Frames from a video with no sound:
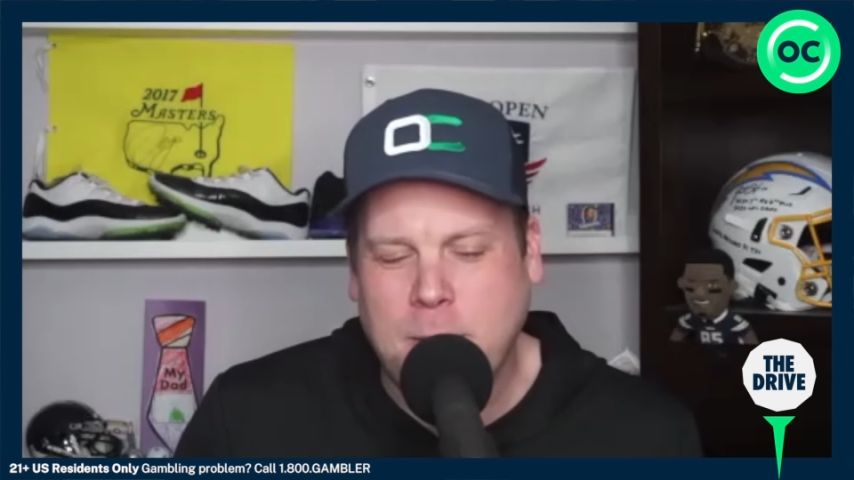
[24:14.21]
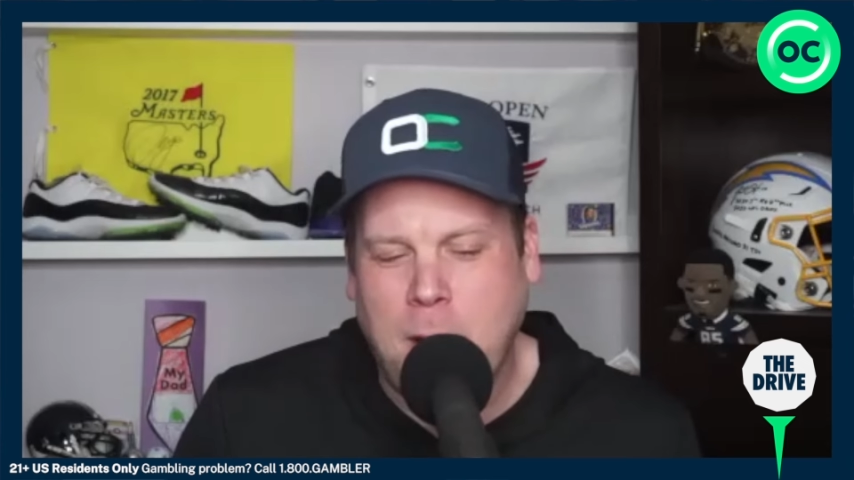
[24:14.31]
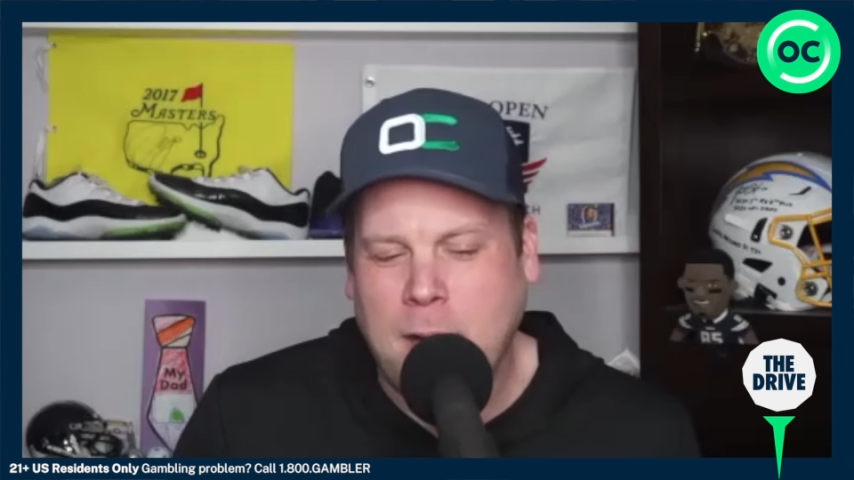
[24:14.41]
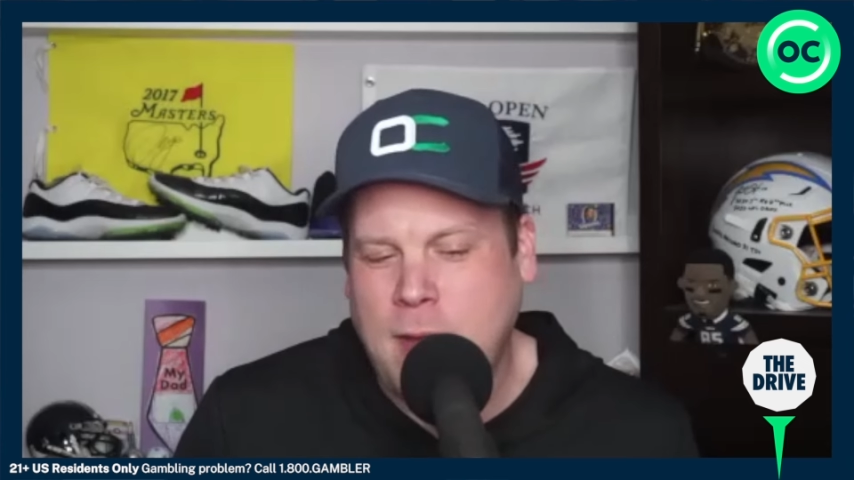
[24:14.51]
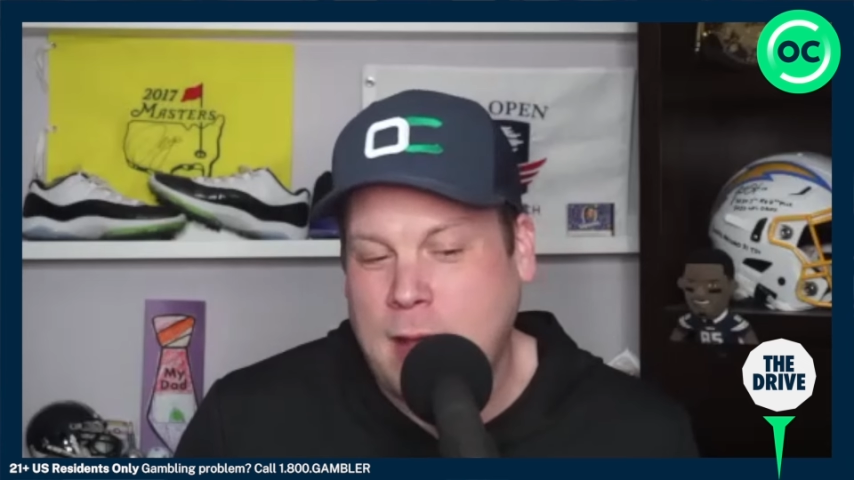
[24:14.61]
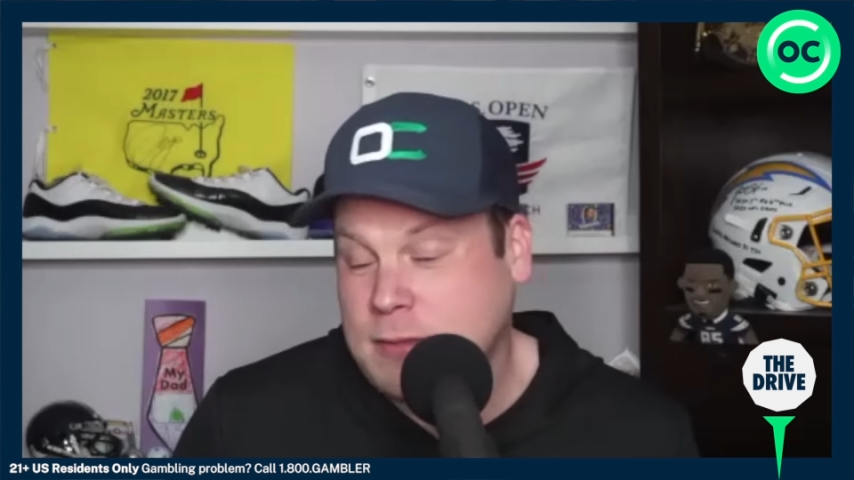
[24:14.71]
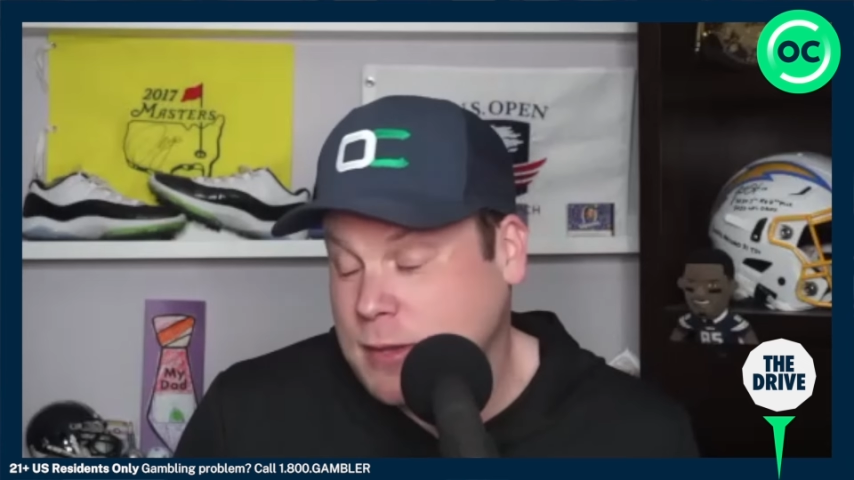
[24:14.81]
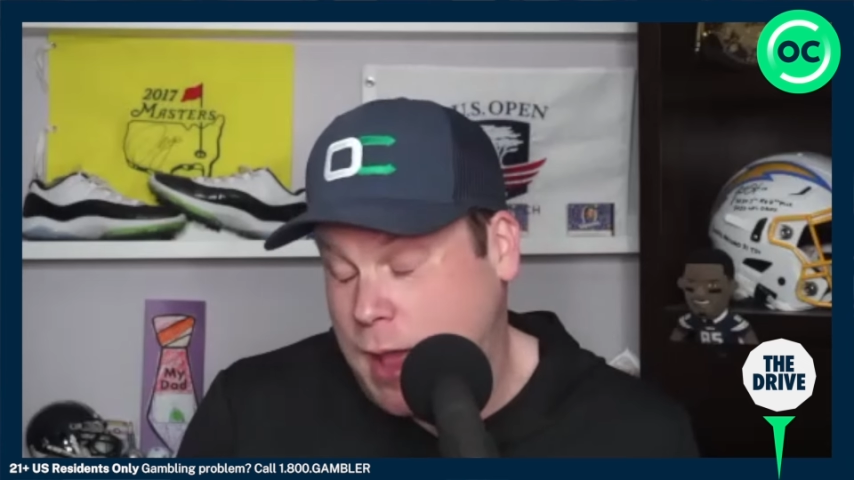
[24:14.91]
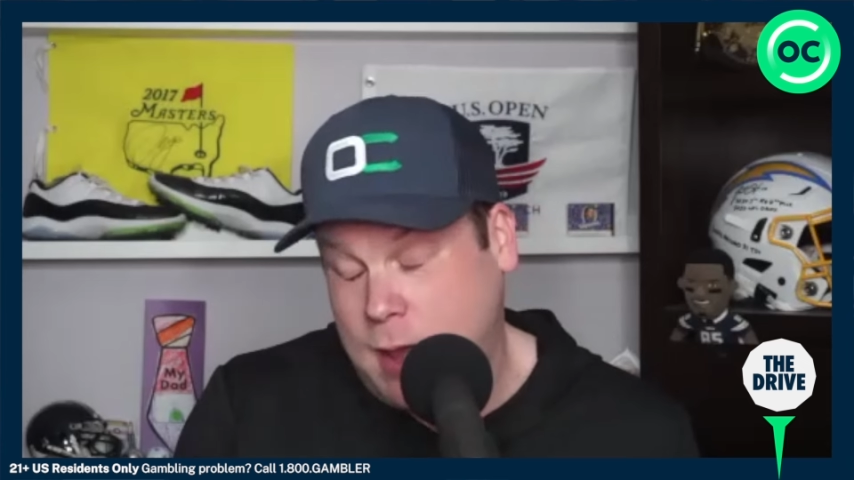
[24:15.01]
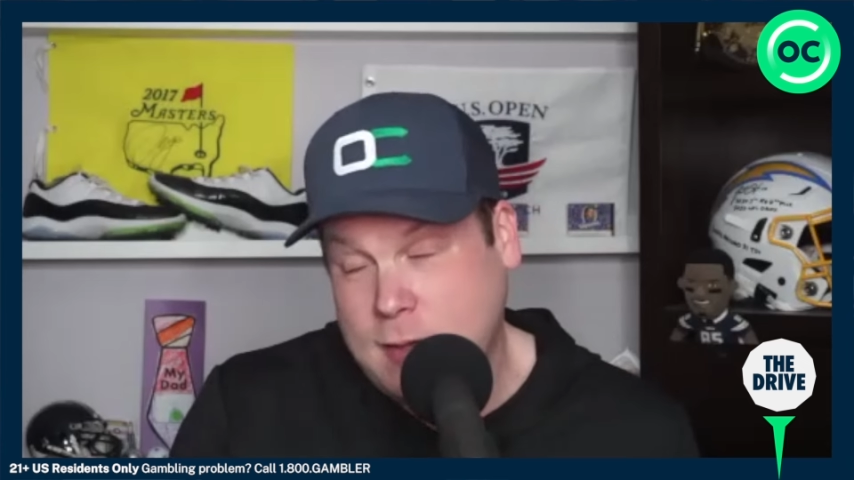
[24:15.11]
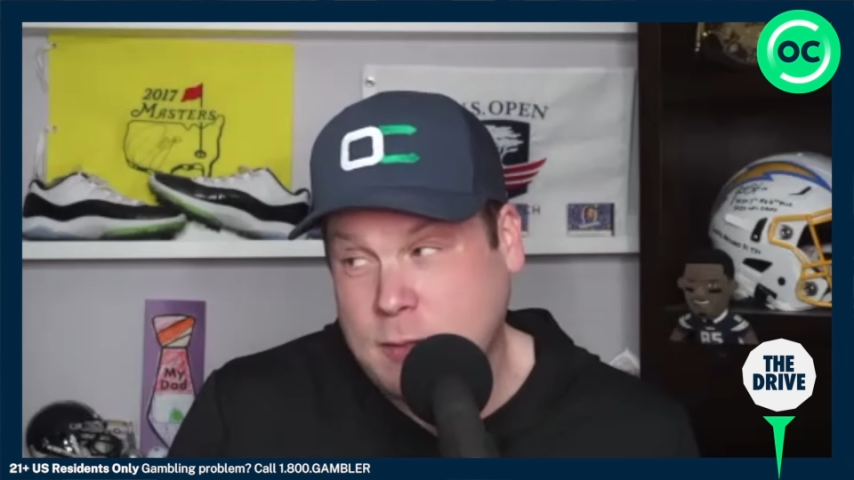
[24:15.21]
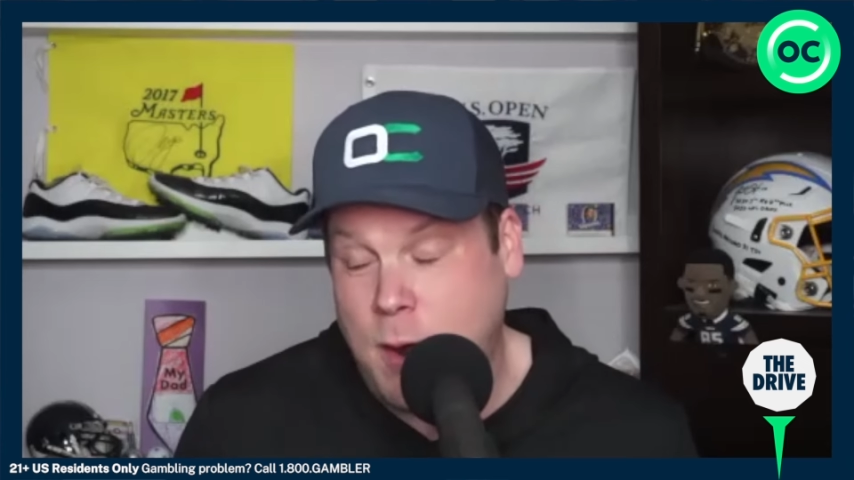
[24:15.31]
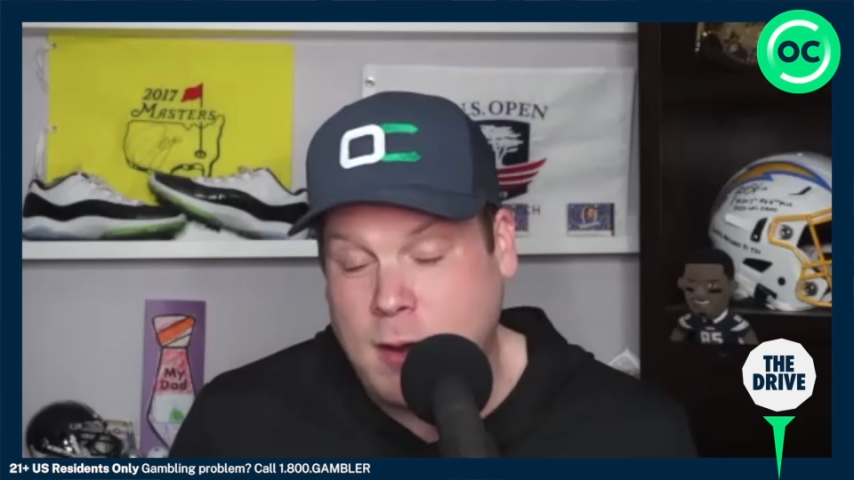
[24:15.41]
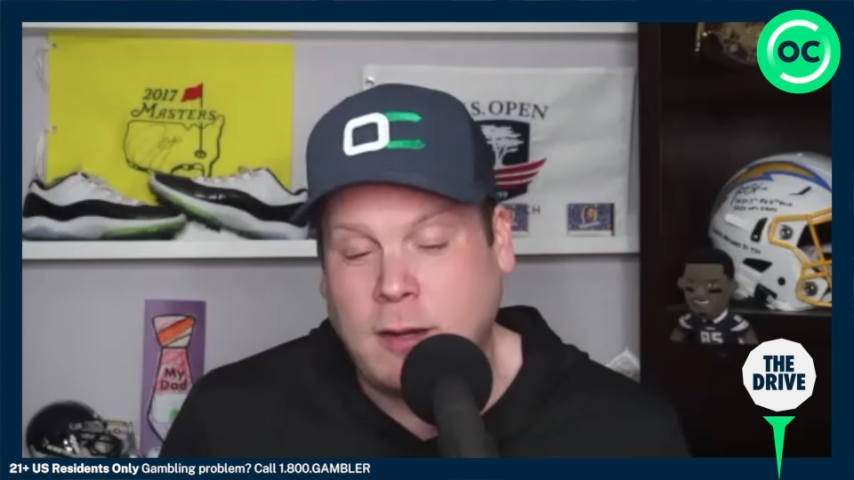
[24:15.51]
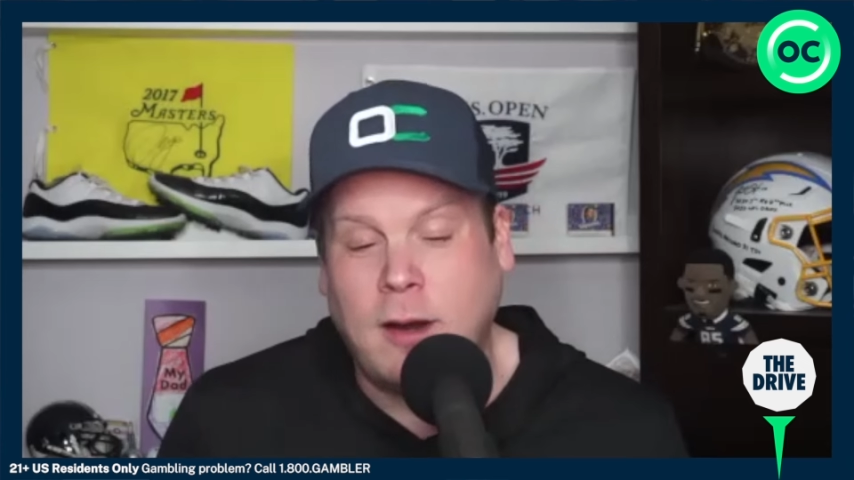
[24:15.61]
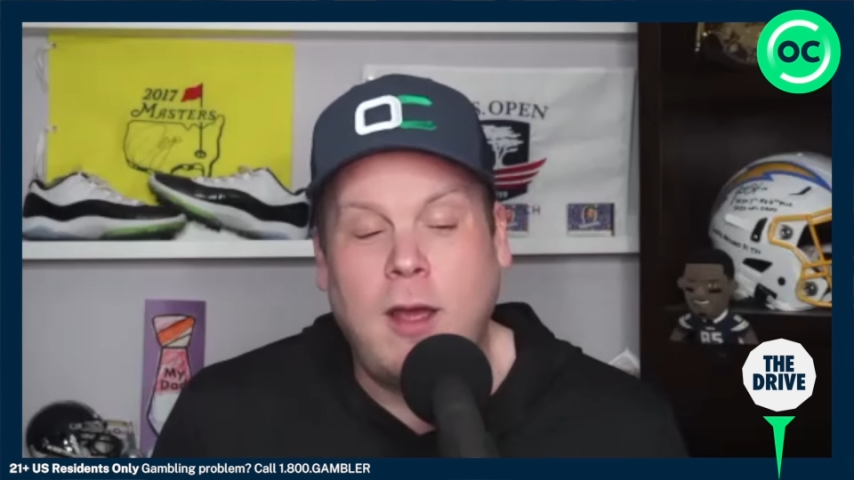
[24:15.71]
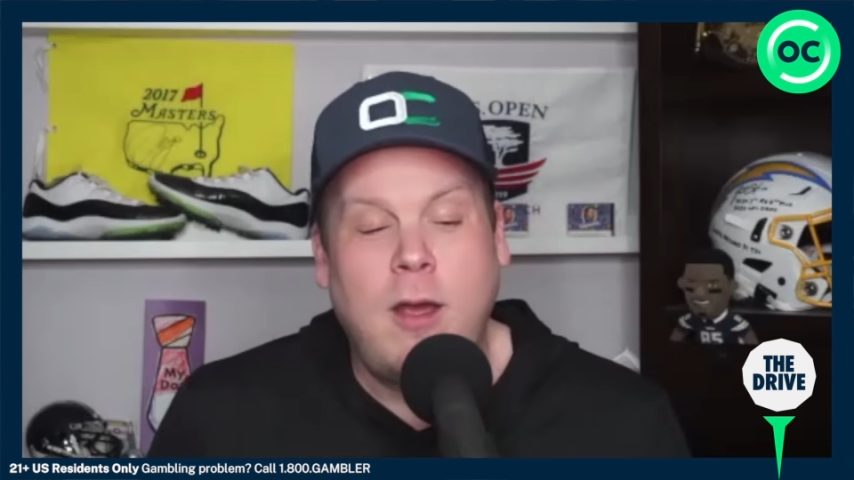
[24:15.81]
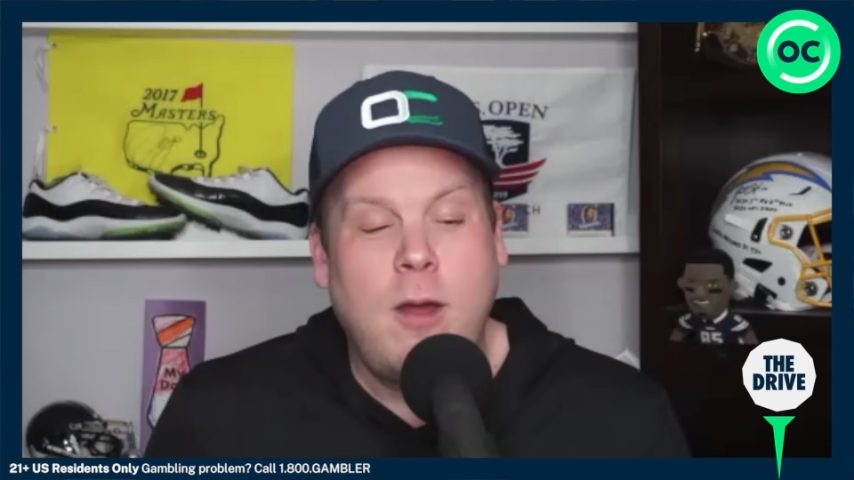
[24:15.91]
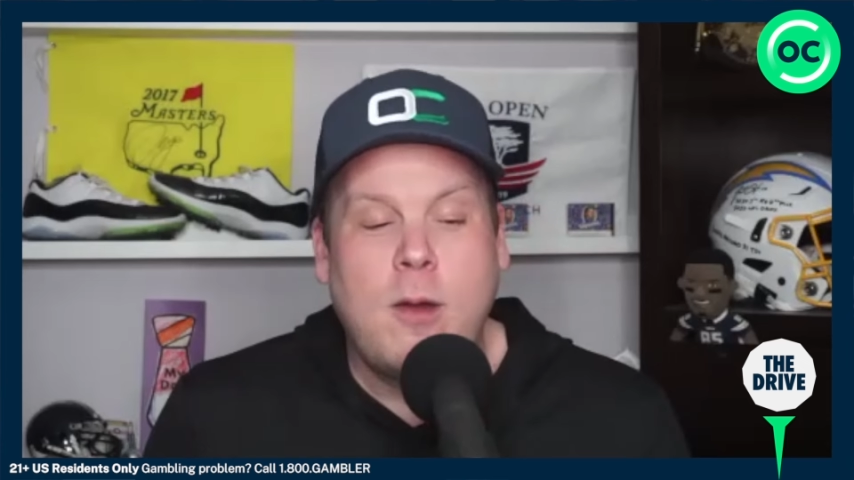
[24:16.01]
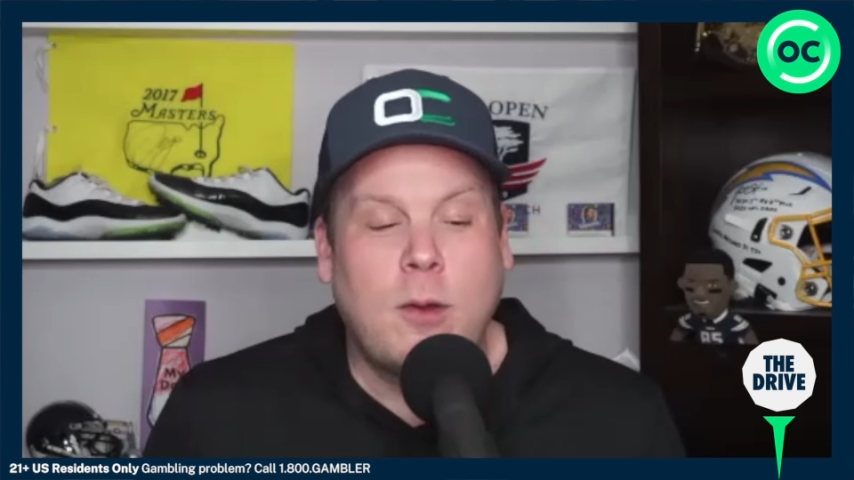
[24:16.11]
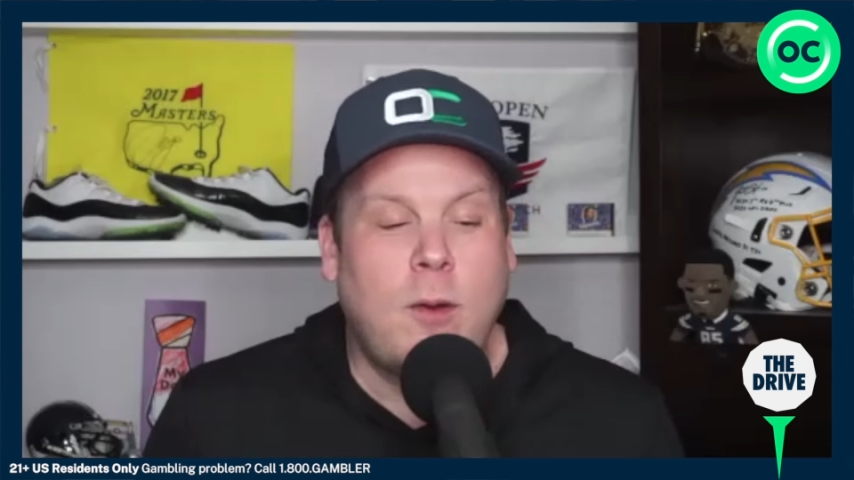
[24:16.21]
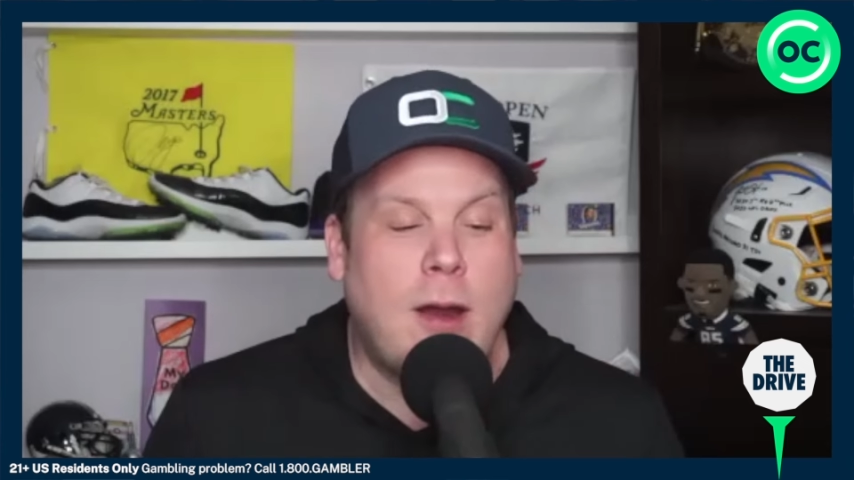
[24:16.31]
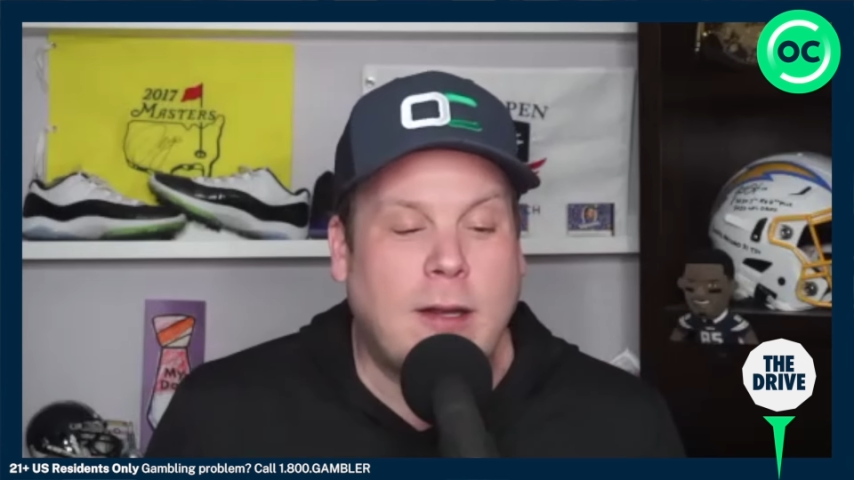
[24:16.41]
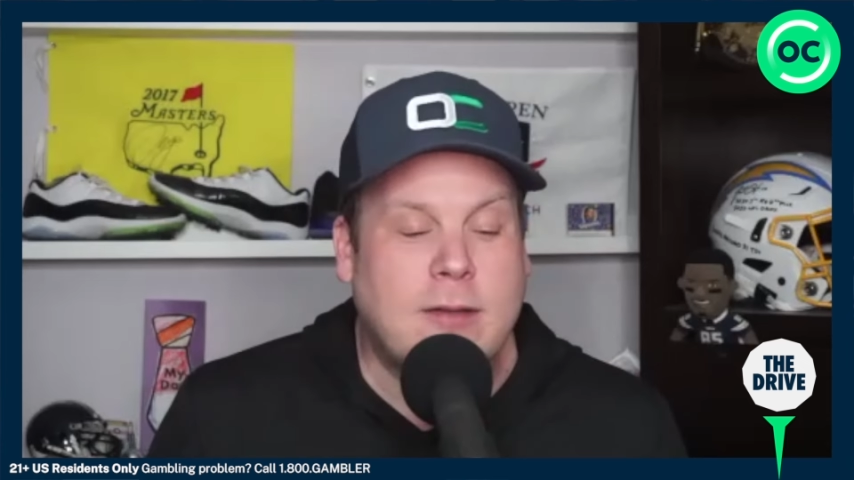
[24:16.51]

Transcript: But that's, I guess, credit